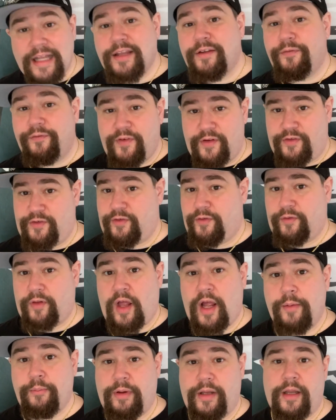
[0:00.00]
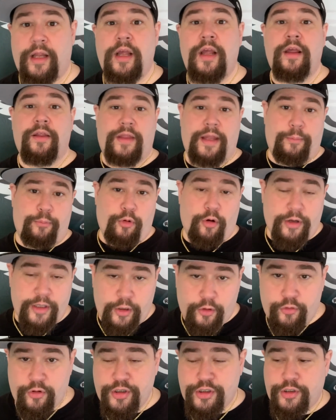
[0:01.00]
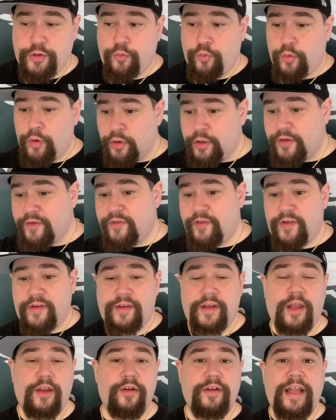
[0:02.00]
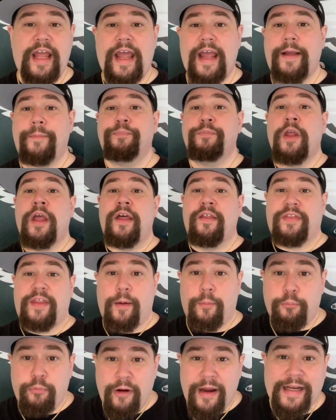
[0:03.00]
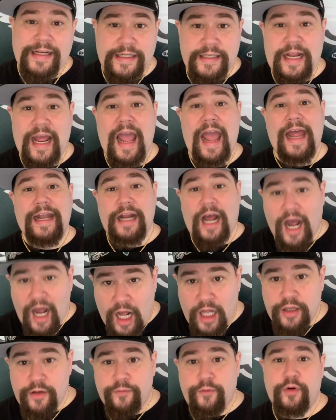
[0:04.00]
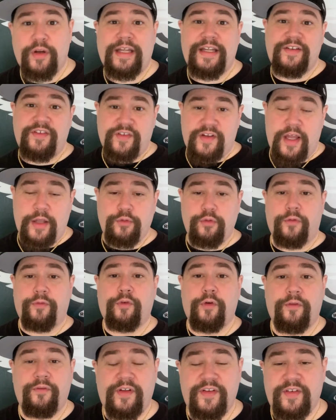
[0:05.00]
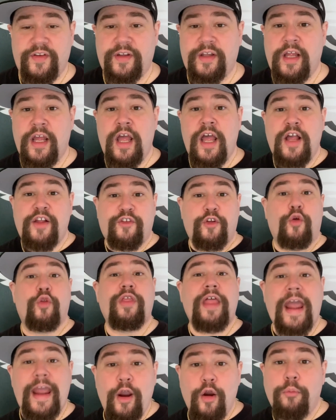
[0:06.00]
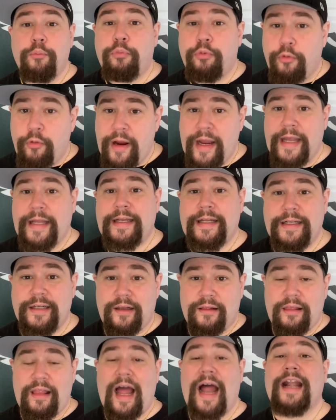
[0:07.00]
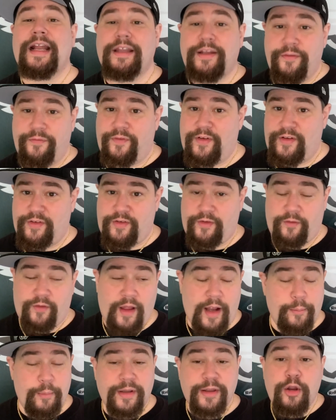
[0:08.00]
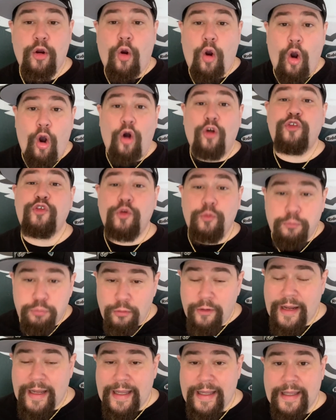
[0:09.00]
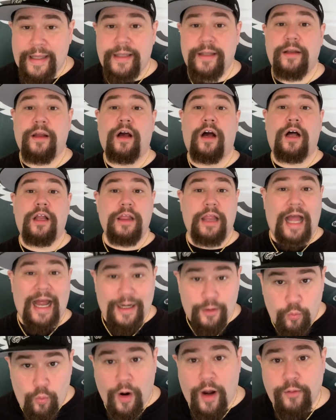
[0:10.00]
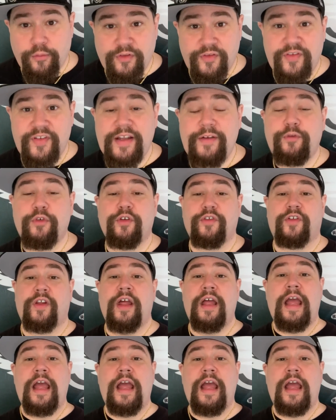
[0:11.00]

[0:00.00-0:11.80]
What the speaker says: of defensive linemen. They brought in Christian Wilkinson the other day. They're bringing in Ed Oliver. He's scheduled for a visit. So they are bringing in a lot of defensive linemen. They're also bringing in a lot of wide receivers.